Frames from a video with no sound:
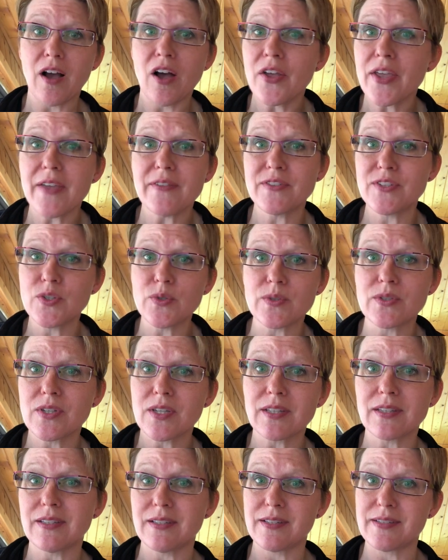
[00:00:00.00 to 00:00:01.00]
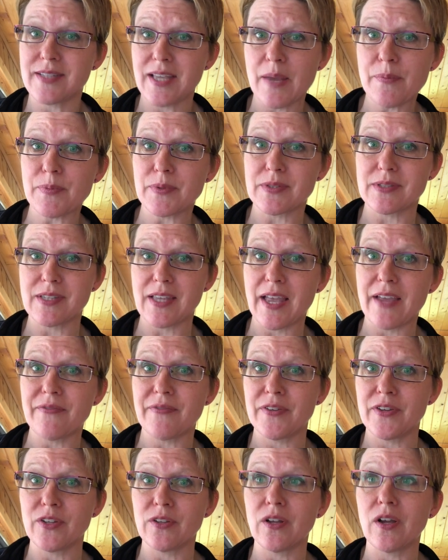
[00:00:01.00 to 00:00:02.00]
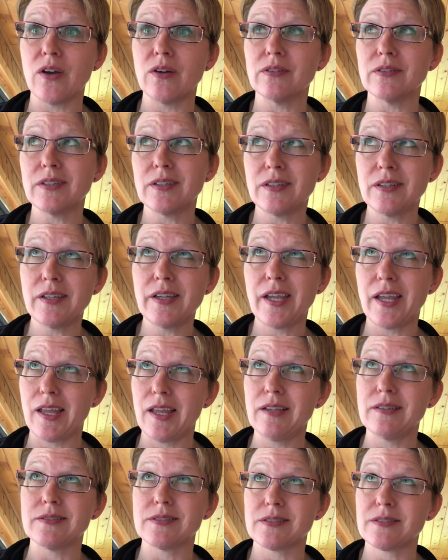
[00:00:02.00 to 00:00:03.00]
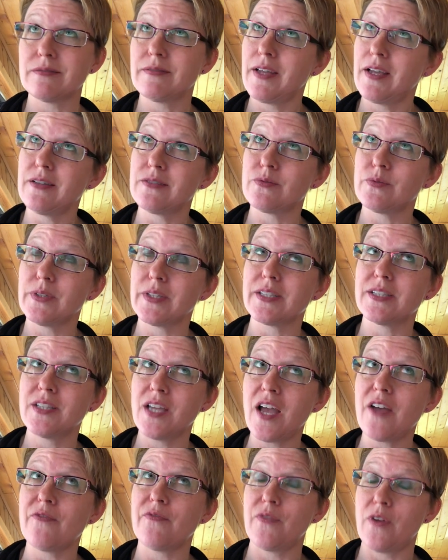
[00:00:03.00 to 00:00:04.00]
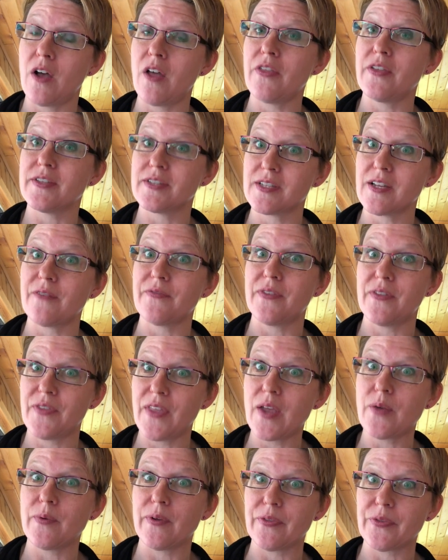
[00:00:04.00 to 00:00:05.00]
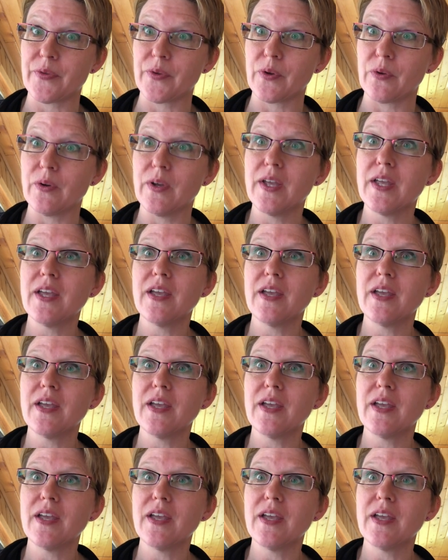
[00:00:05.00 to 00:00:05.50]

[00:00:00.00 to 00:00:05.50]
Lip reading: All you have to do is look at the disciples' life and you'll go, oh yeah, that was really tough, all the stuff that they went through.